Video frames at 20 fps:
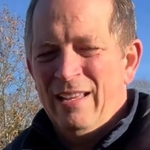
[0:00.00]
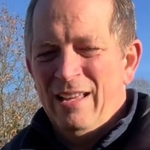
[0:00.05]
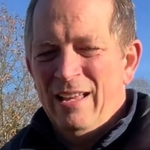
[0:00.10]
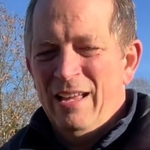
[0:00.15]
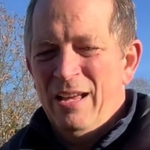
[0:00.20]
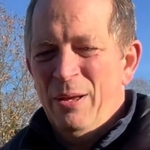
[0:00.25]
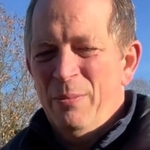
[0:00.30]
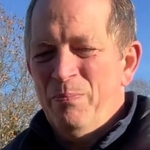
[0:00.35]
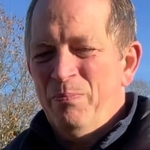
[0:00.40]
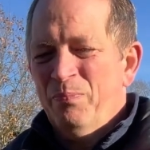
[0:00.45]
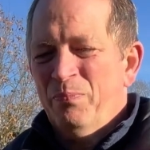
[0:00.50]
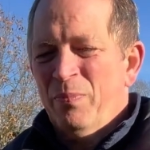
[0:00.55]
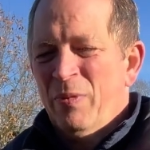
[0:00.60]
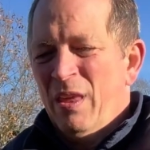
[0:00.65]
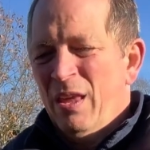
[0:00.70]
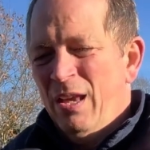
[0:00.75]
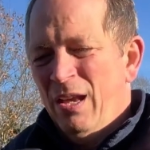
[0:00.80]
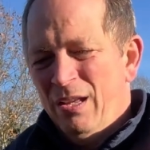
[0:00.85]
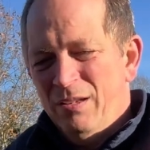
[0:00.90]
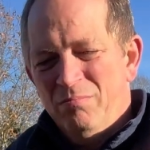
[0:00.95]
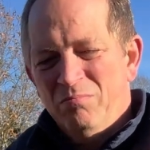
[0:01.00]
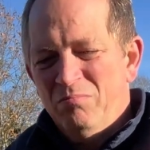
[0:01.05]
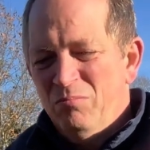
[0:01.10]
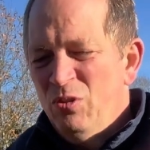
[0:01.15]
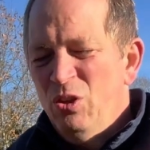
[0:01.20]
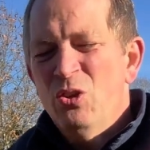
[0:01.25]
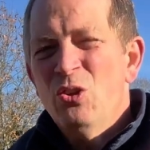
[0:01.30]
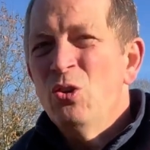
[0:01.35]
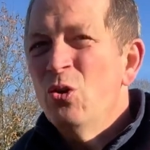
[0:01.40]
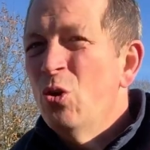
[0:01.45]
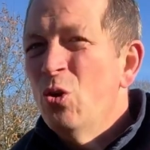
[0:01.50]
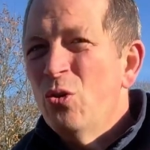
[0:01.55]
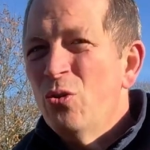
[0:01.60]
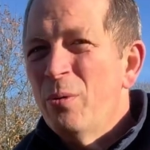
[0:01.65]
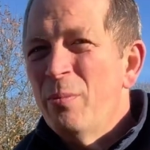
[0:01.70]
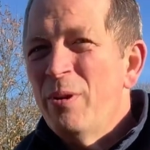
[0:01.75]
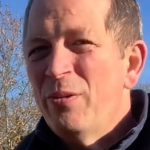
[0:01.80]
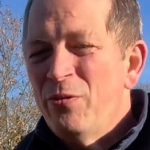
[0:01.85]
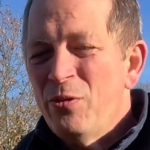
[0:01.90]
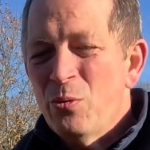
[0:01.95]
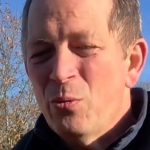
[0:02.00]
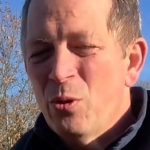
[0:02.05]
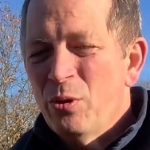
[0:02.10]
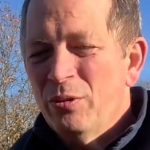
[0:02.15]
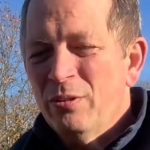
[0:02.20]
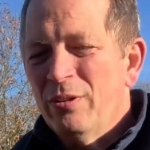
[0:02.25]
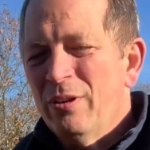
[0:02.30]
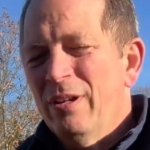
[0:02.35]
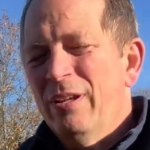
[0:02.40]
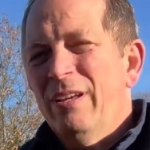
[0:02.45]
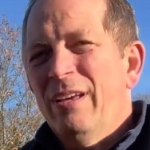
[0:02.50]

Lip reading: And you can oil them if you want.